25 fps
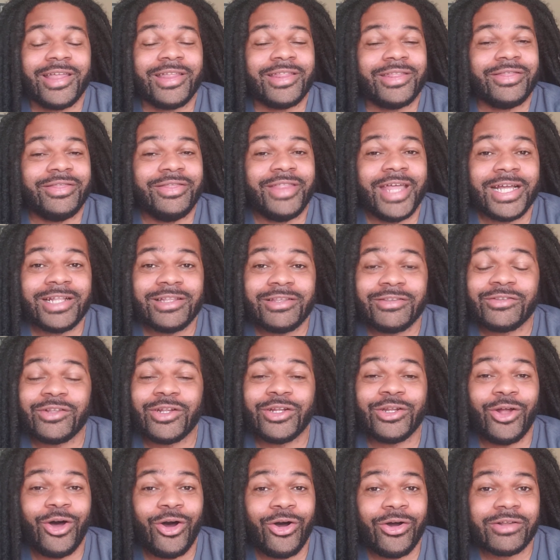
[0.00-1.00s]
that is a
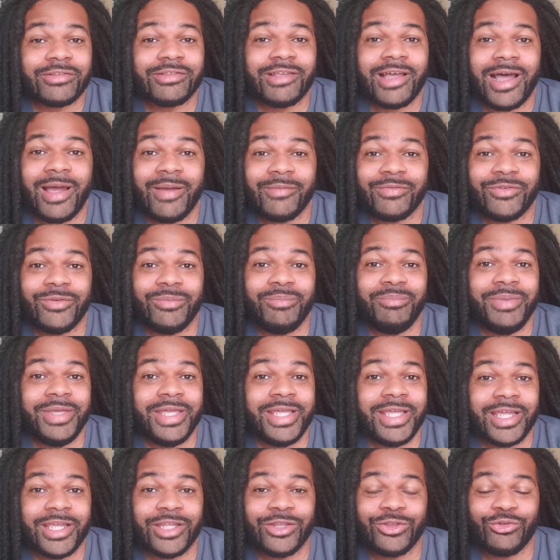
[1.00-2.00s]
long time to
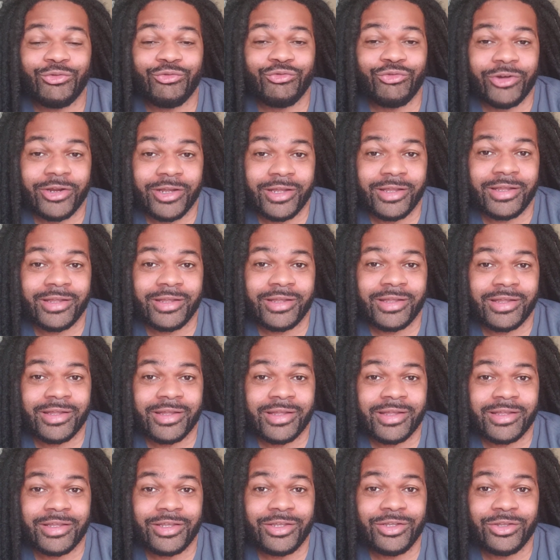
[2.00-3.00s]
be in the ring,
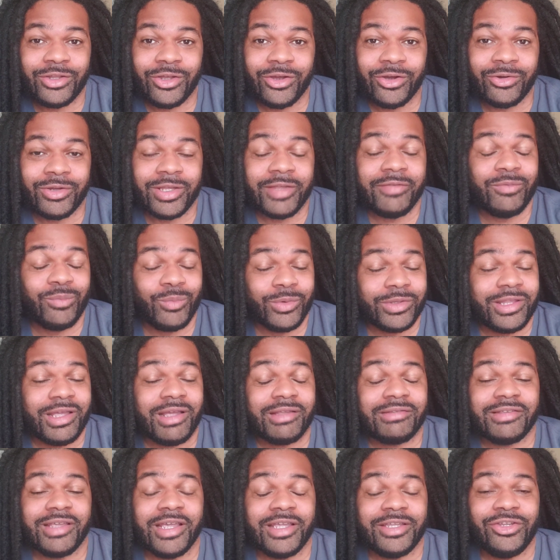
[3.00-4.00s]
even with
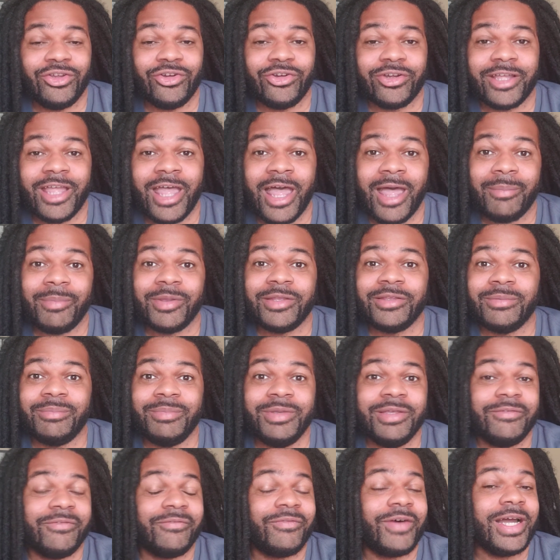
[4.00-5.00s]
that 10-year gap, and to
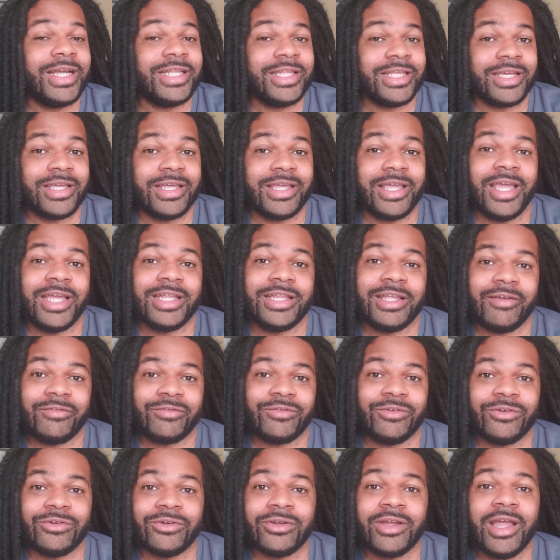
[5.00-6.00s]
be fighting again
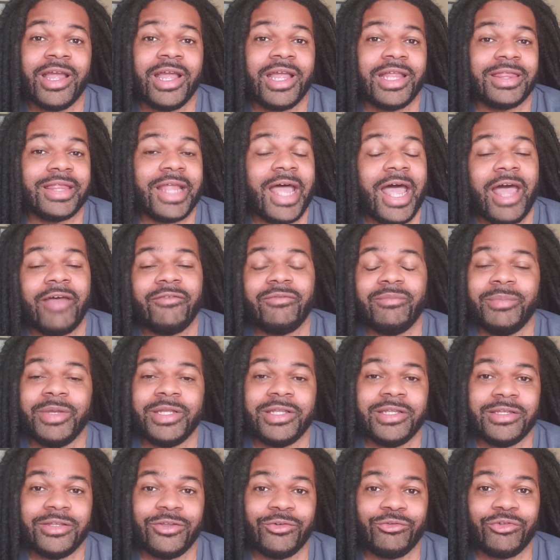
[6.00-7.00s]
after not having
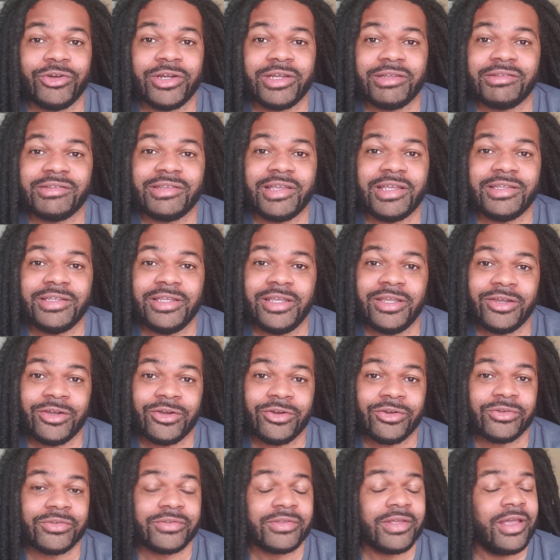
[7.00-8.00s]
been in the ring 10
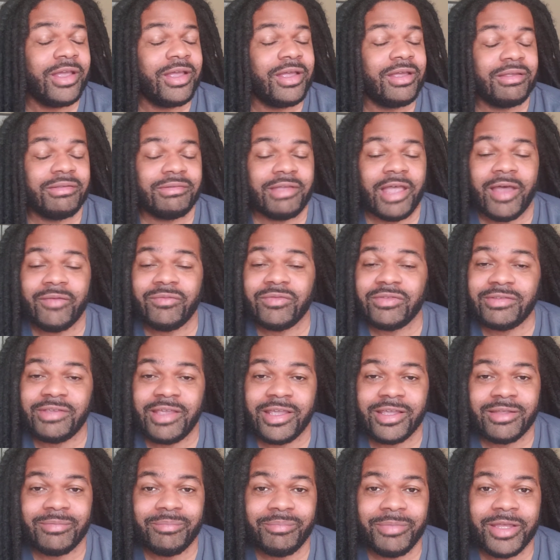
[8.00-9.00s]
years, having
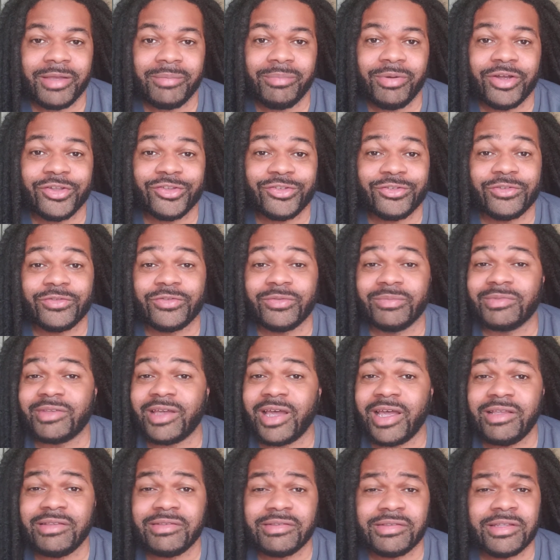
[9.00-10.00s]
taken big punches from
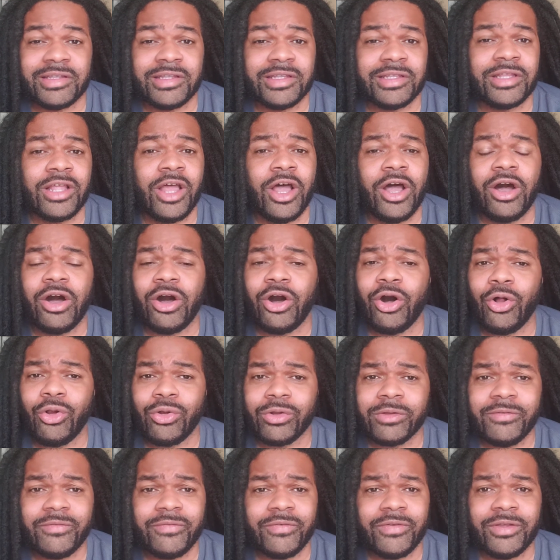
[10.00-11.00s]
Tyson,
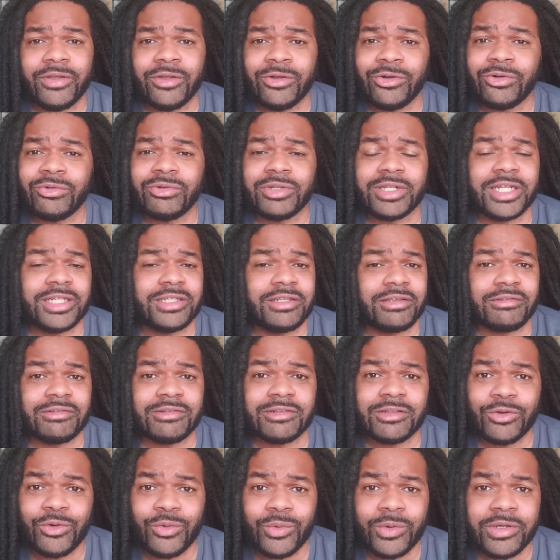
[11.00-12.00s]
Holyfield, Lennox
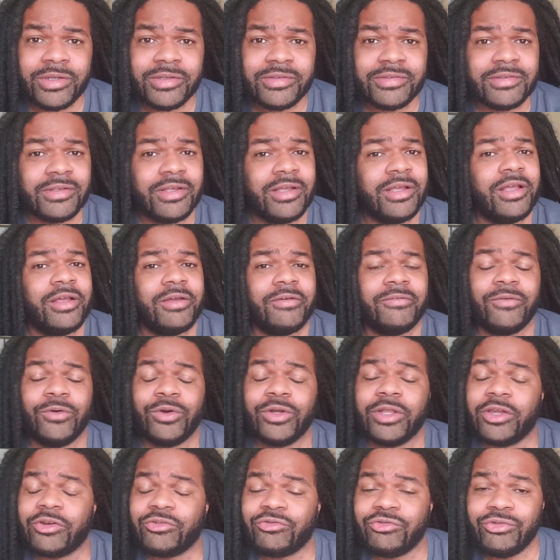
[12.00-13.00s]
Lewis,
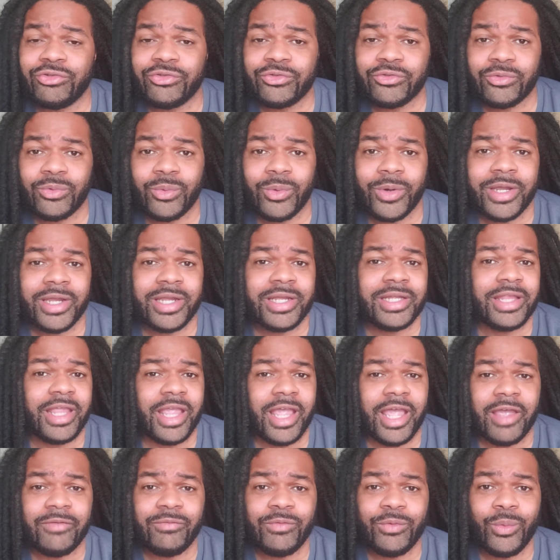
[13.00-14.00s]
fought at cruiserweight,
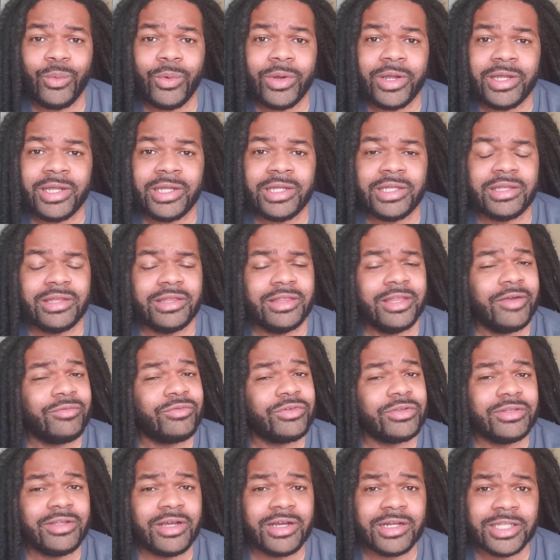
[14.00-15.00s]
heavyweight,
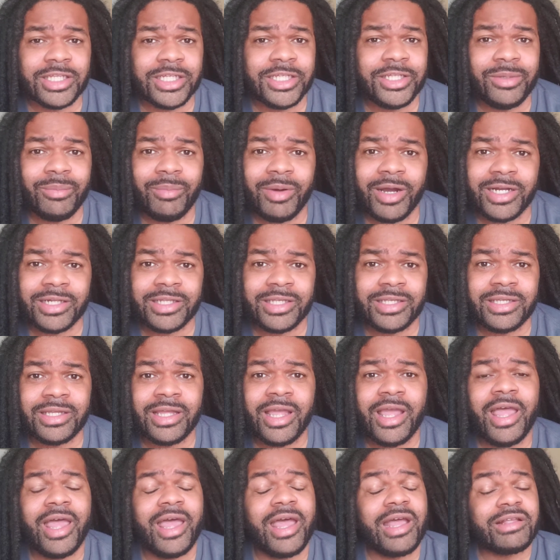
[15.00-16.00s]
never ducked anybody,
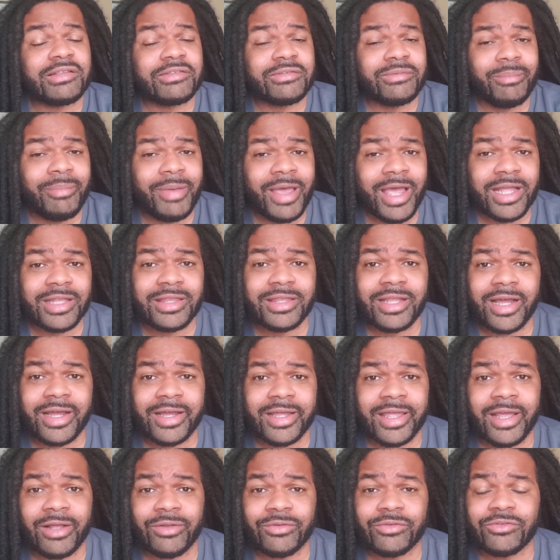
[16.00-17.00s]
had some bad
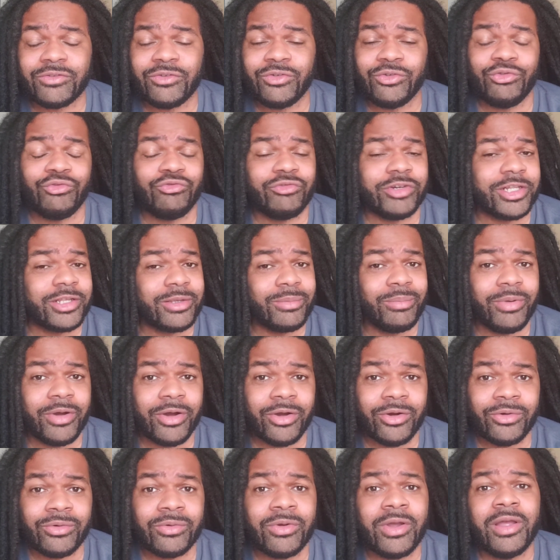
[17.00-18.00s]
knockouts to Riddick
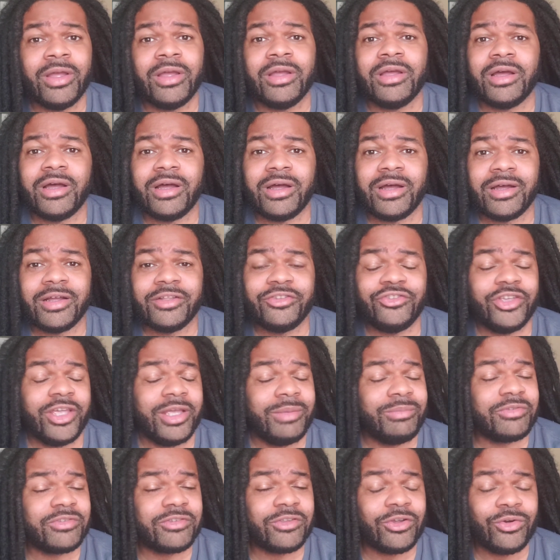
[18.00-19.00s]
Bowe,
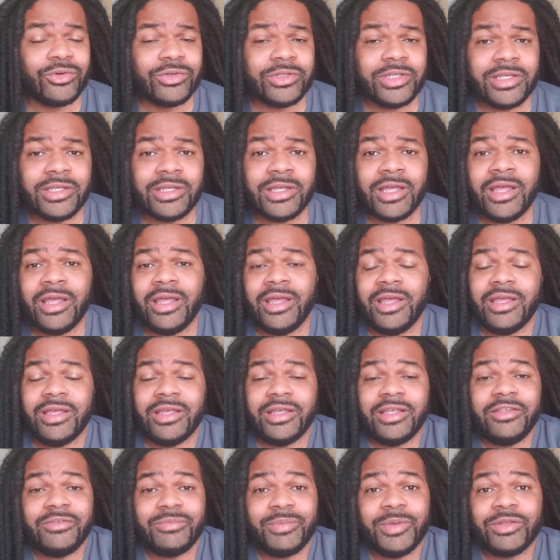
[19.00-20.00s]
James Toney.
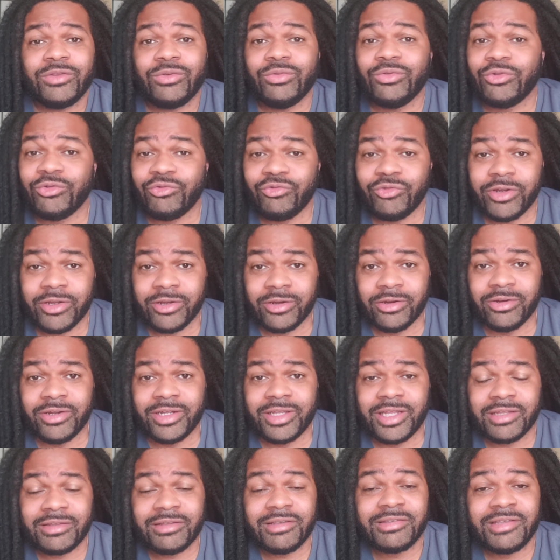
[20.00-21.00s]
He's been through the ringer,
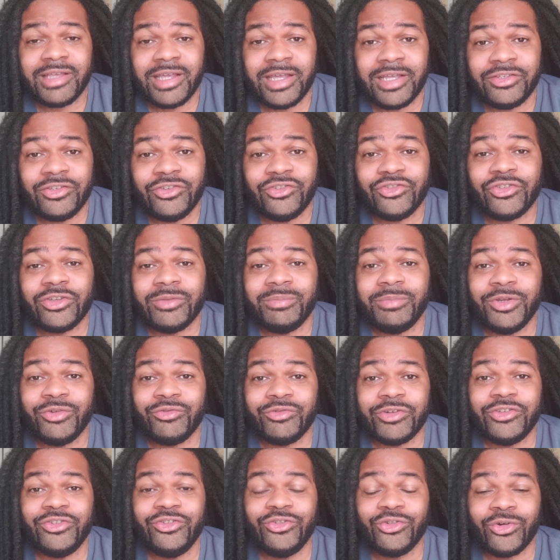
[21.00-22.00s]
and at this age, he should be
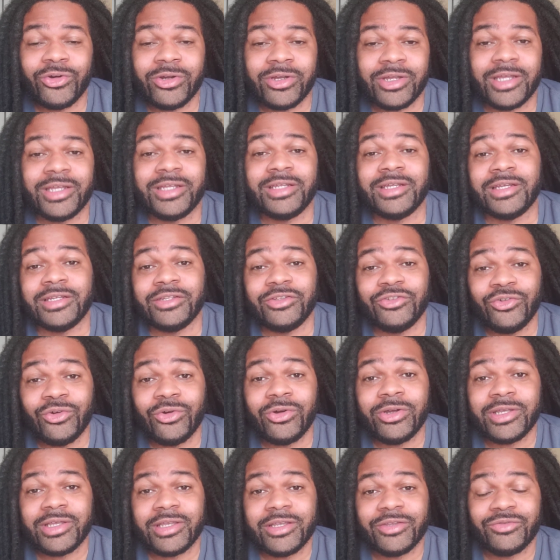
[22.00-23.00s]

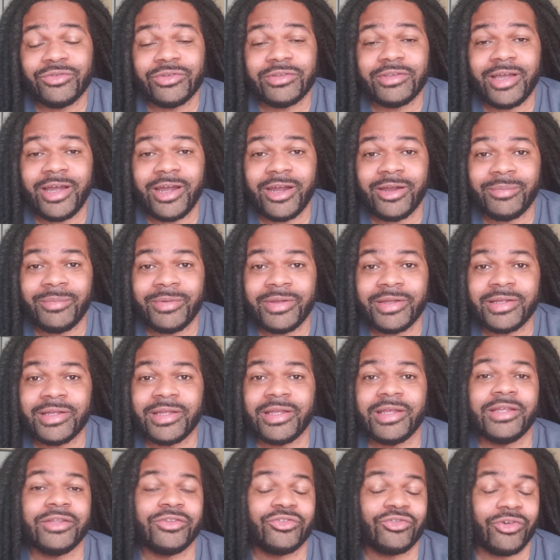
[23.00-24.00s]
enjoying his retirement
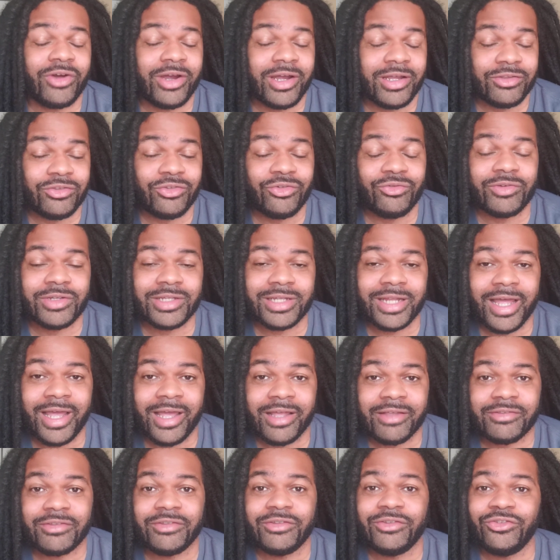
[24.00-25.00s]
and trying to
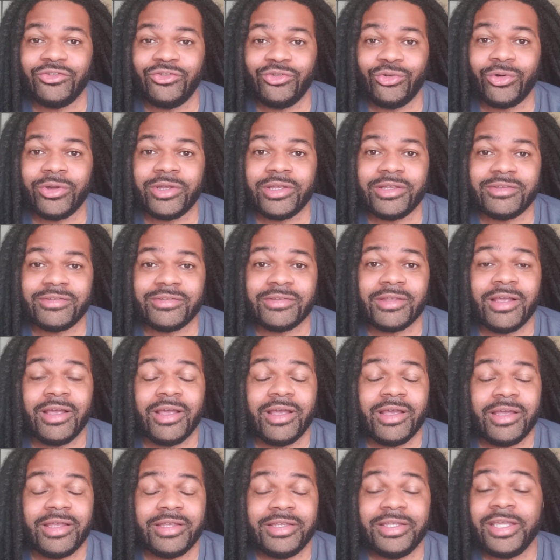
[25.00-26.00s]
relax and enjoy his
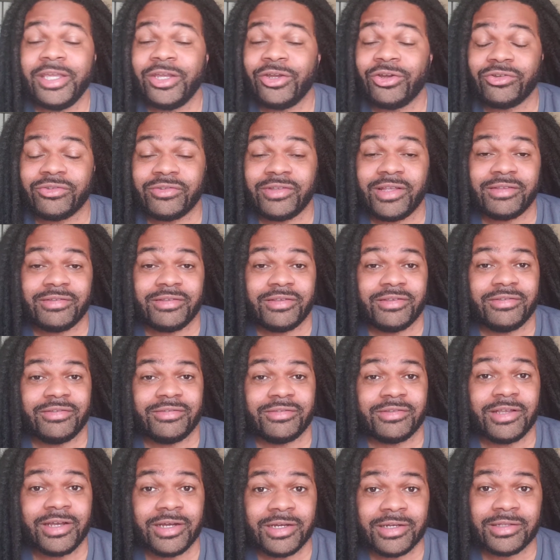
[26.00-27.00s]
years, as his
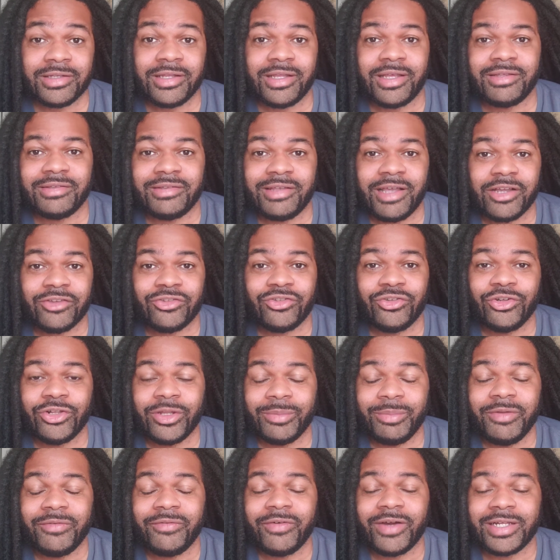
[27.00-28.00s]
son is actually
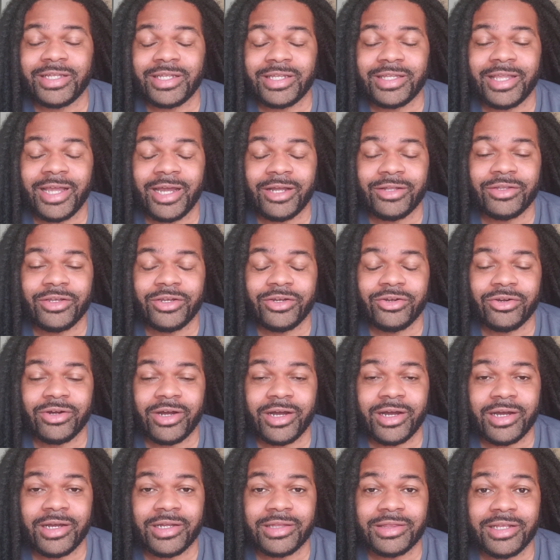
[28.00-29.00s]
going to be fighting down here
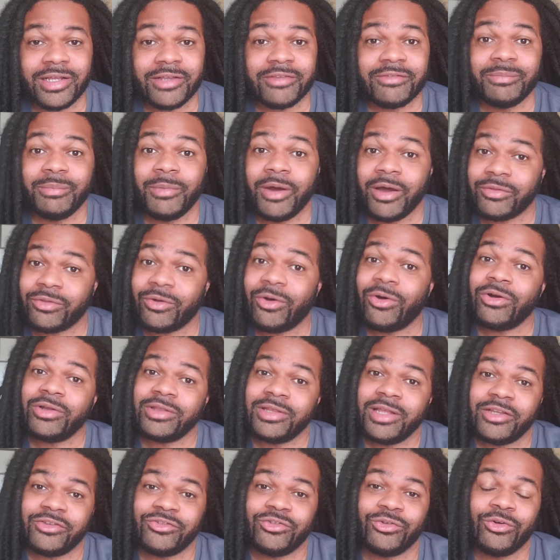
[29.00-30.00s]
next month
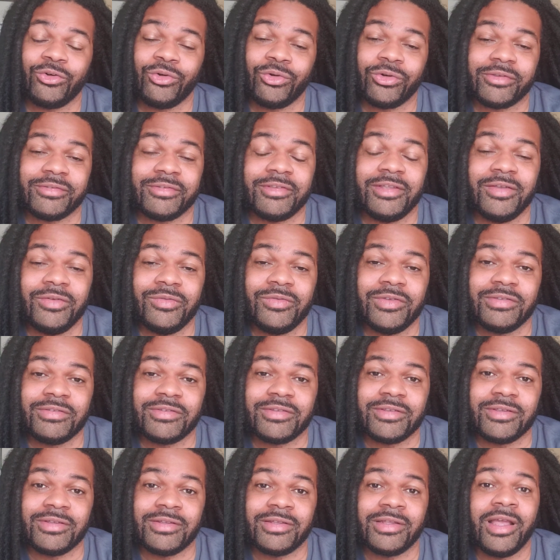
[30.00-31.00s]
on that Shakur
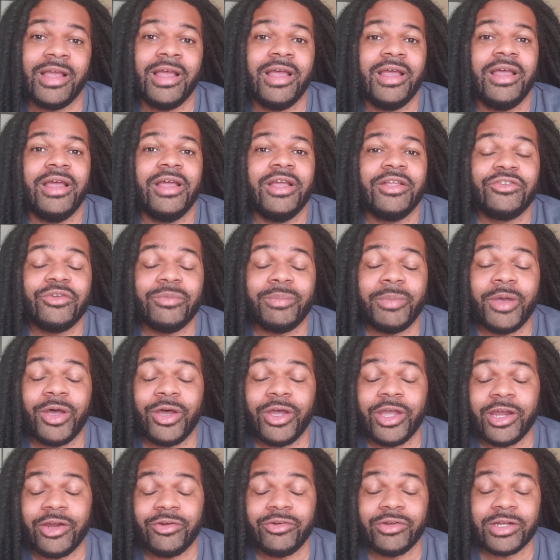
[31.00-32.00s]
Stevenson,
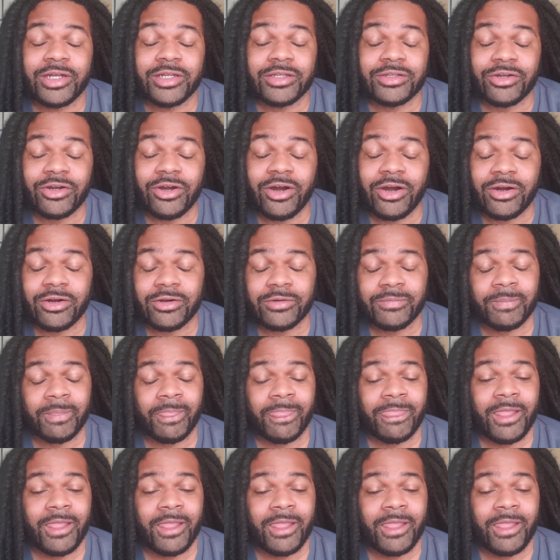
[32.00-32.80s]
Jamel Herring undercard.